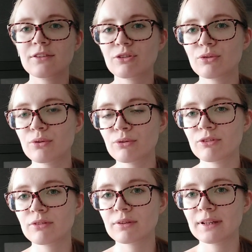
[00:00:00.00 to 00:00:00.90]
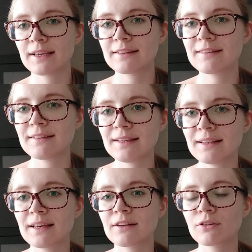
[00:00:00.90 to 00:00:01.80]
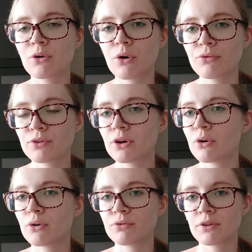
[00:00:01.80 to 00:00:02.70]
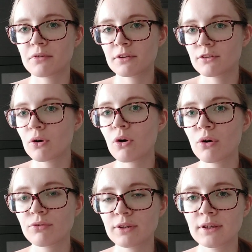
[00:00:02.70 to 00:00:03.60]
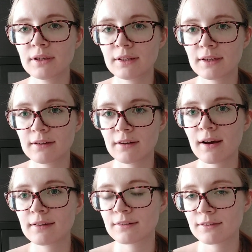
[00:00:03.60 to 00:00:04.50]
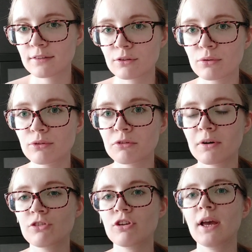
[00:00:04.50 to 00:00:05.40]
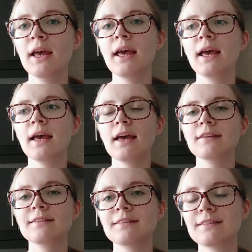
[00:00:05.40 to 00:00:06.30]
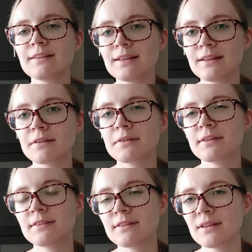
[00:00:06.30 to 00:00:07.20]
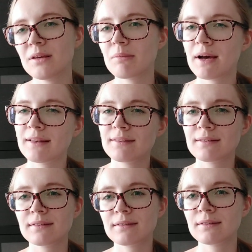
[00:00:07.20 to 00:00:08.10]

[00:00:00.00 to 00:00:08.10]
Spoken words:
in schools, like tea and coffee, there is no coffee in kindergartens and schools in Russia, and tea, there is tea, but